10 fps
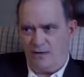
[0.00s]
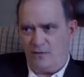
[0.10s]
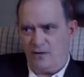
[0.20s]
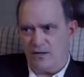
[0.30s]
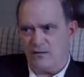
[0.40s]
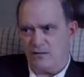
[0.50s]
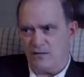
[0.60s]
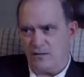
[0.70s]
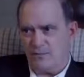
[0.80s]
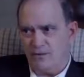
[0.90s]
communications
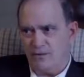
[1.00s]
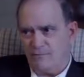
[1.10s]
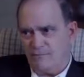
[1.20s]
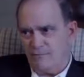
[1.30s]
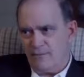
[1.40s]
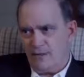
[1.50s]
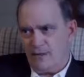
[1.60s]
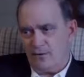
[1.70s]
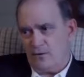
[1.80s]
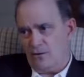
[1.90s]
company,
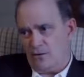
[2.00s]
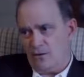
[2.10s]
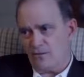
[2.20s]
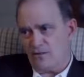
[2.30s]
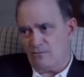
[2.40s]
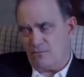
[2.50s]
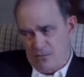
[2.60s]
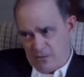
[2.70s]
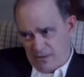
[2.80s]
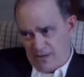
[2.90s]
and all the laws that
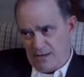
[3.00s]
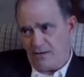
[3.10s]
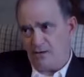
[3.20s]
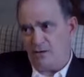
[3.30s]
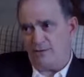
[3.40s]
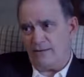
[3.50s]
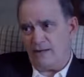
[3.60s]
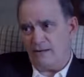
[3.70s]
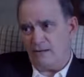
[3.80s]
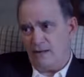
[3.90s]
were behind all of
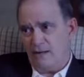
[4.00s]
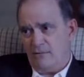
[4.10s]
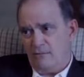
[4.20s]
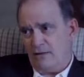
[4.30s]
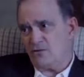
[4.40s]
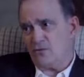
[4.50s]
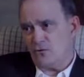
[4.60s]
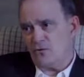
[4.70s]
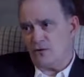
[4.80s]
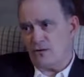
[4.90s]
that, plus, of
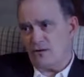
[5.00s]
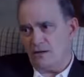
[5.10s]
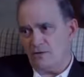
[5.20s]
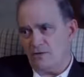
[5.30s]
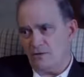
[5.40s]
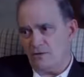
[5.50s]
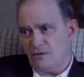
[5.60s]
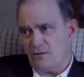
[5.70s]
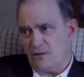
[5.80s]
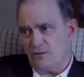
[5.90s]
course, all the constitutional
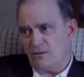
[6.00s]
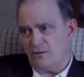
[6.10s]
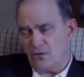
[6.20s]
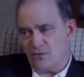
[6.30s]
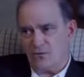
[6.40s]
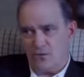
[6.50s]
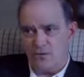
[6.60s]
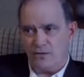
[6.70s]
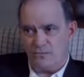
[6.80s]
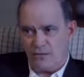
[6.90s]
amendments, 1st,
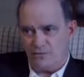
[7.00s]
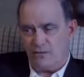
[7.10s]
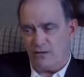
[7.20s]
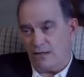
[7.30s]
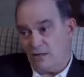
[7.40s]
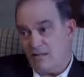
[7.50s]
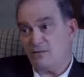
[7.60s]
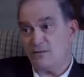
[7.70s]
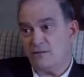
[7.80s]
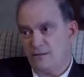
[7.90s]
4th, and 5th at
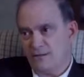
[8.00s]
least.